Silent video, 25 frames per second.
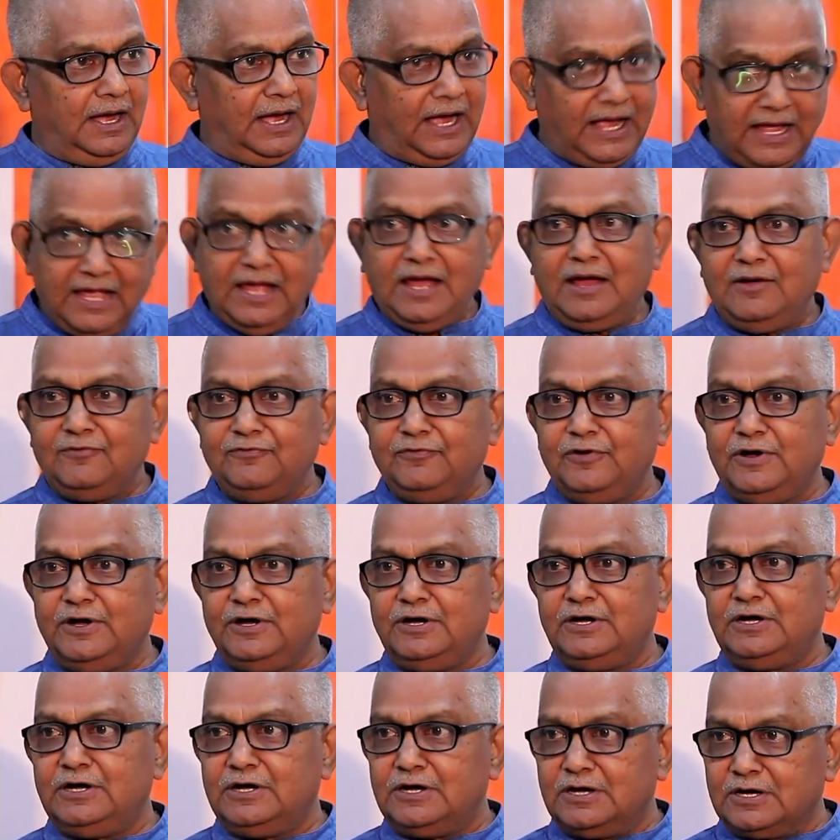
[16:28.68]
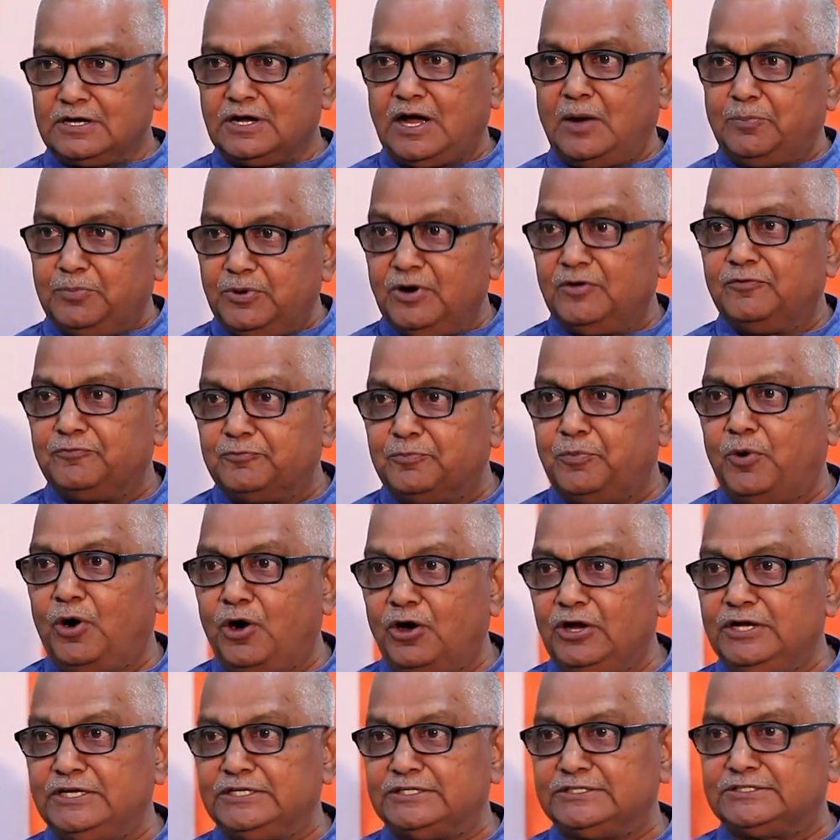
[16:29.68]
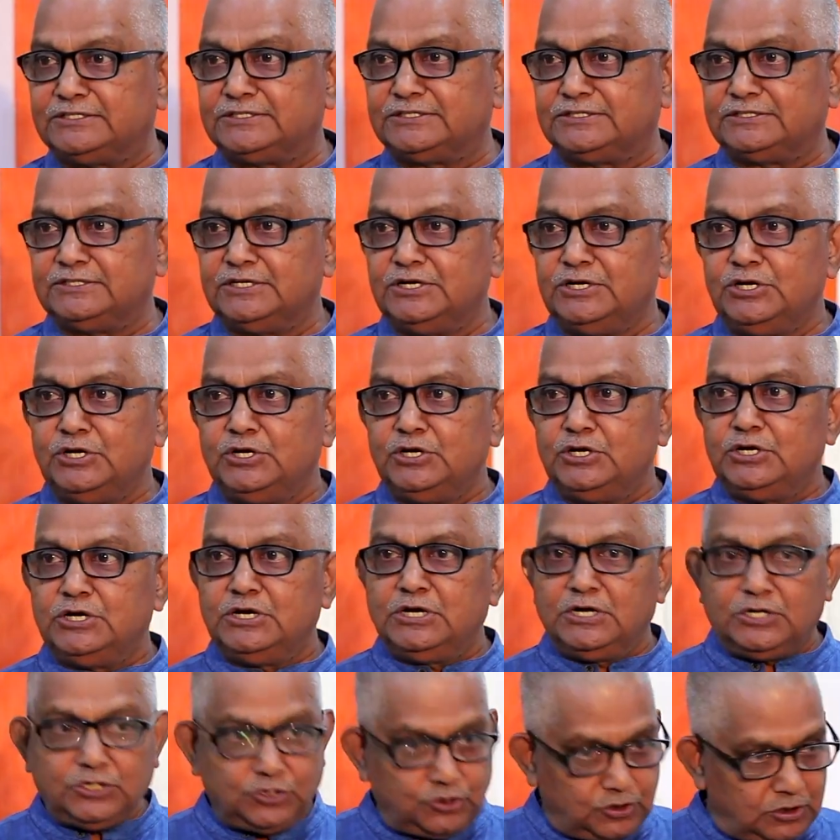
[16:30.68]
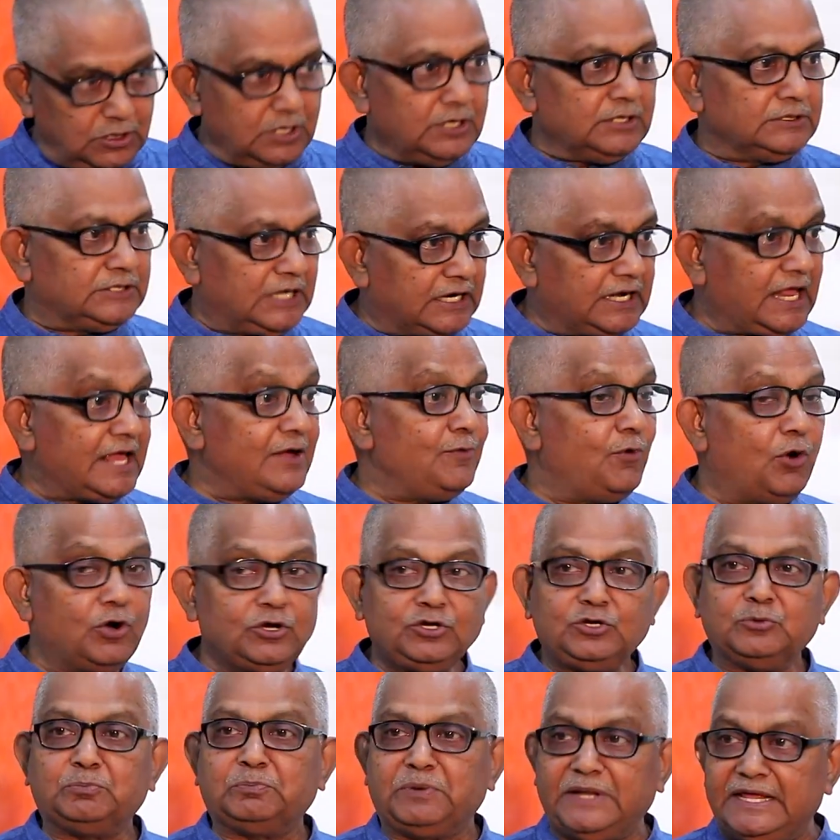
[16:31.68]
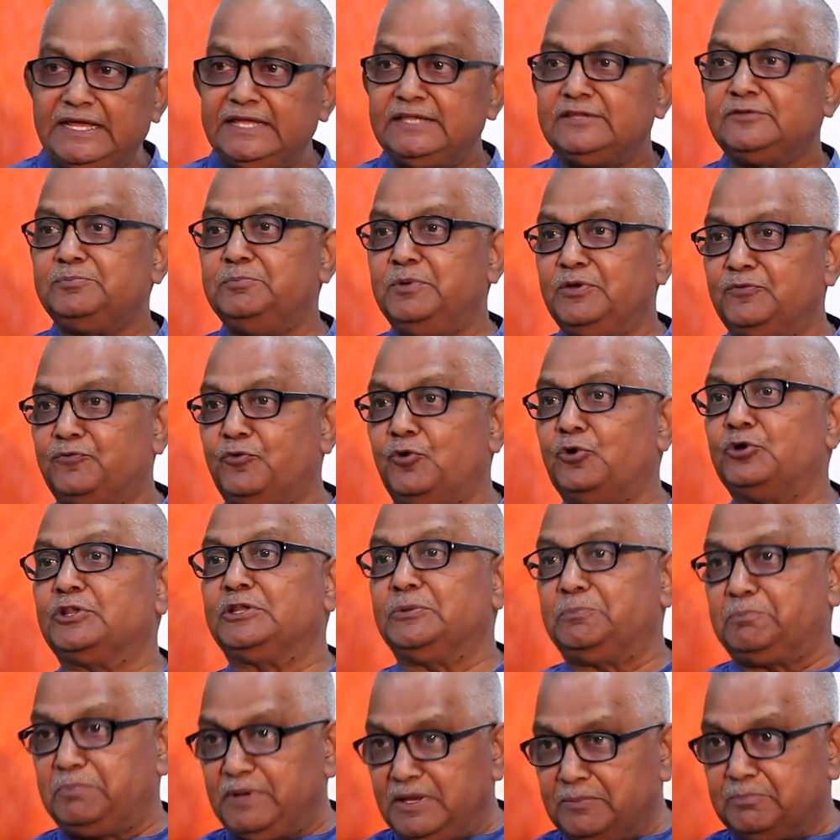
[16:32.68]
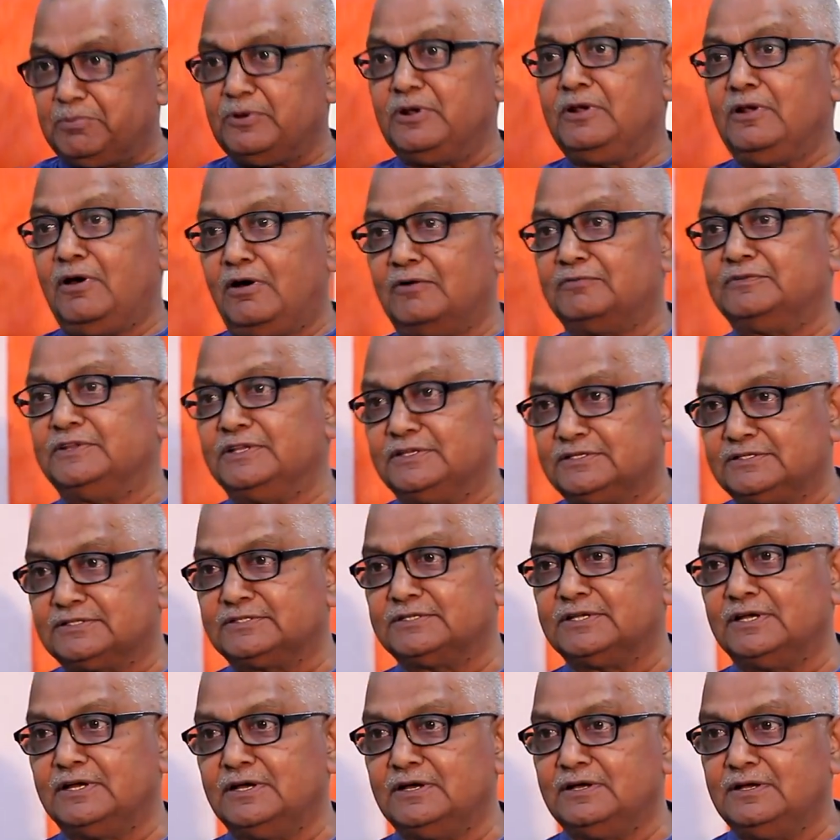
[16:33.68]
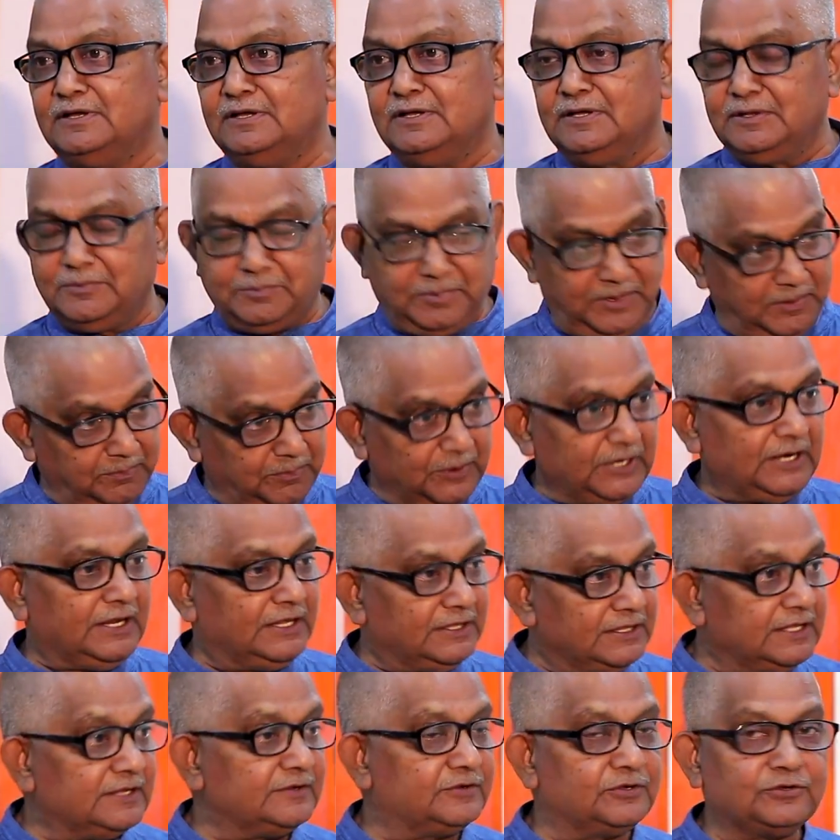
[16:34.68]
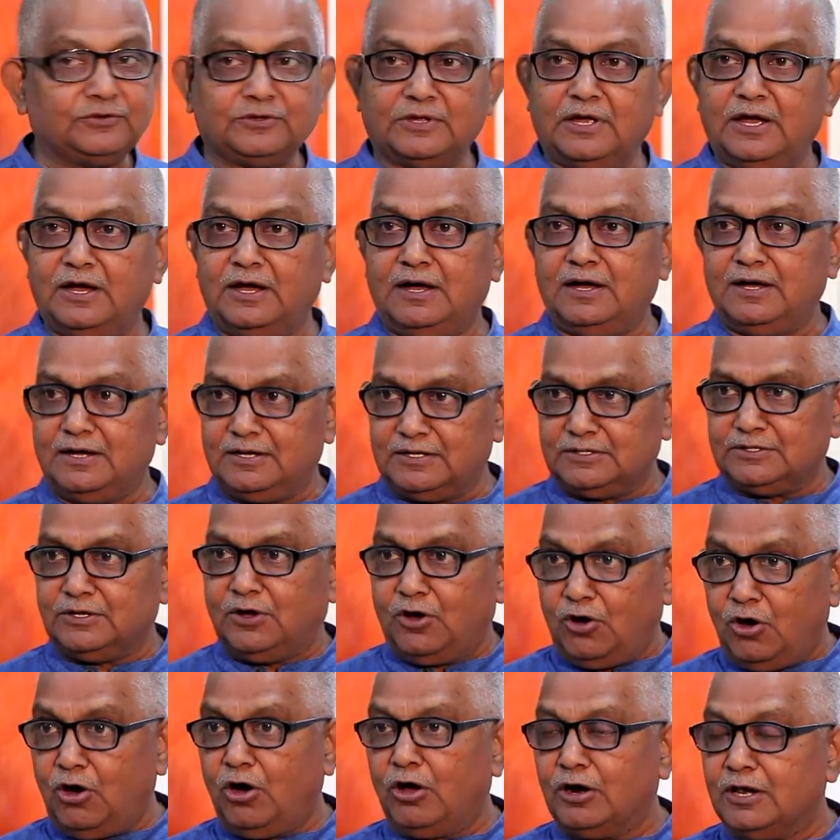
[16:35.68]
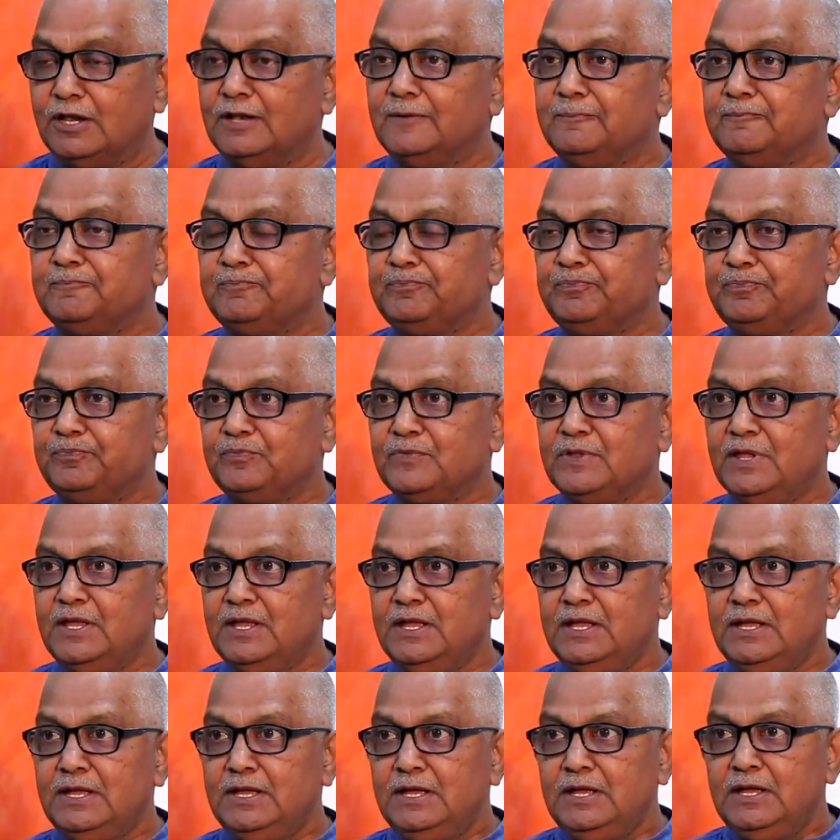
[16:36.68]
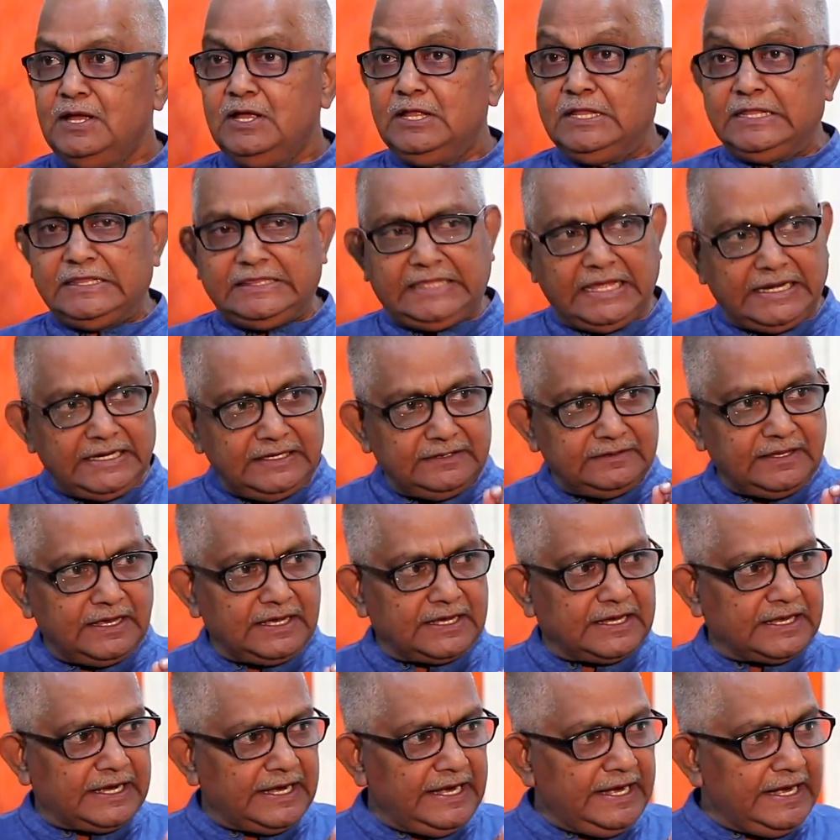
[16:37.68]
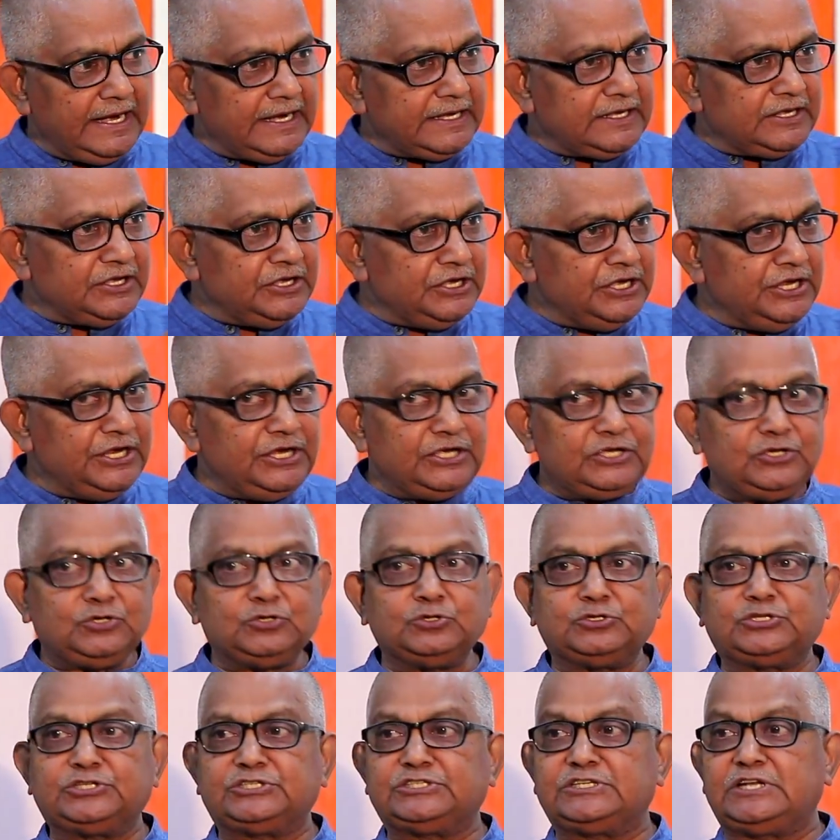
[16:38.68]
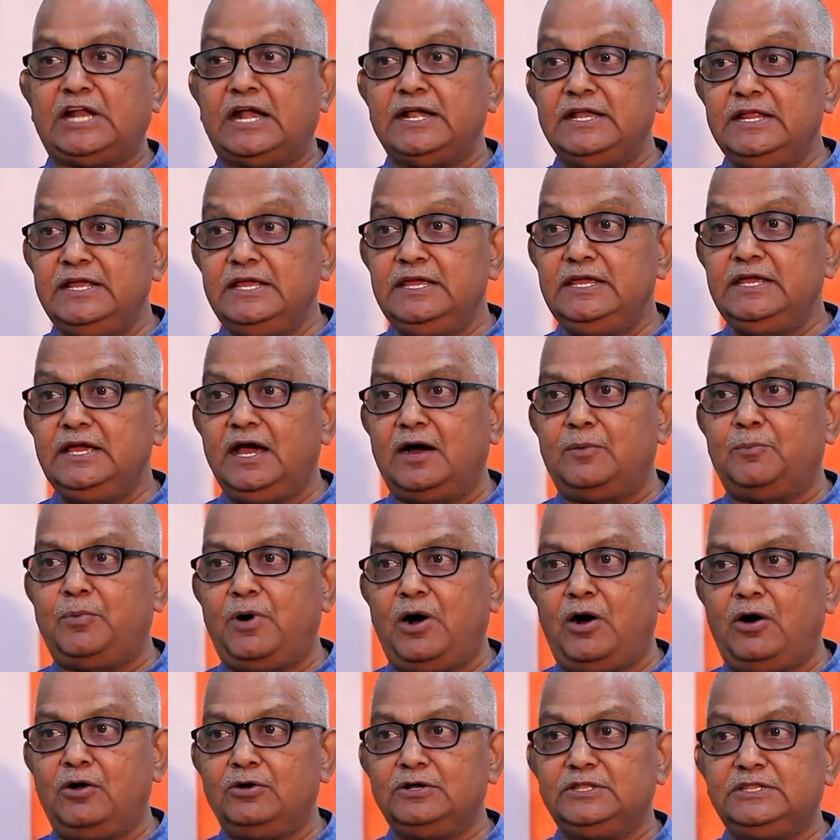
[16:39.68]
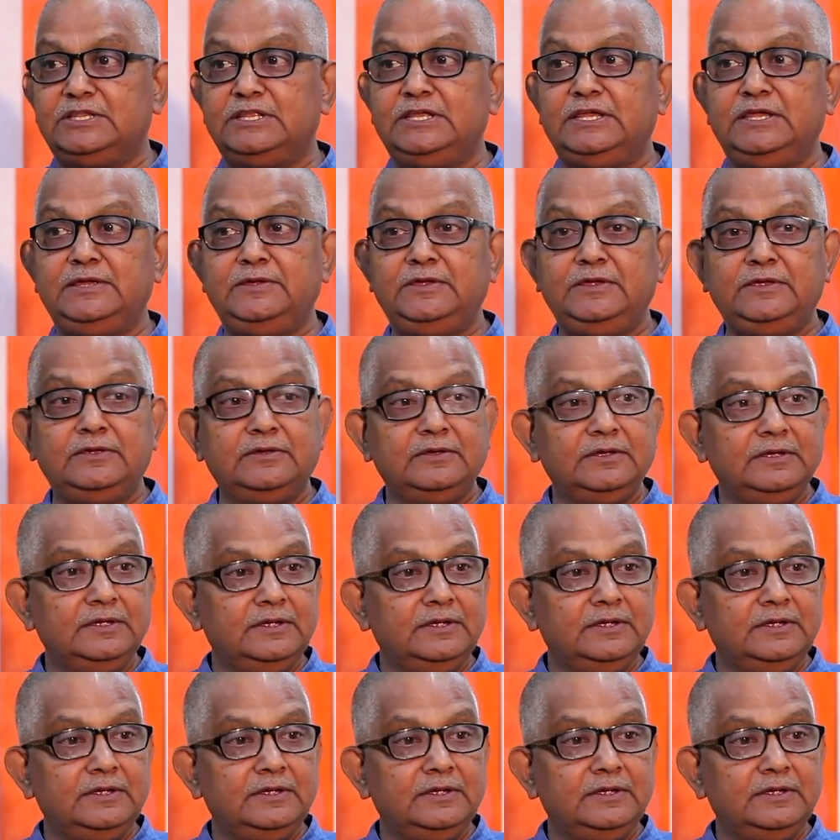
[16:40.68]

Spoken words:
I have a couple of points that I want to place before the people of this people in this hall. There is a great need to study about the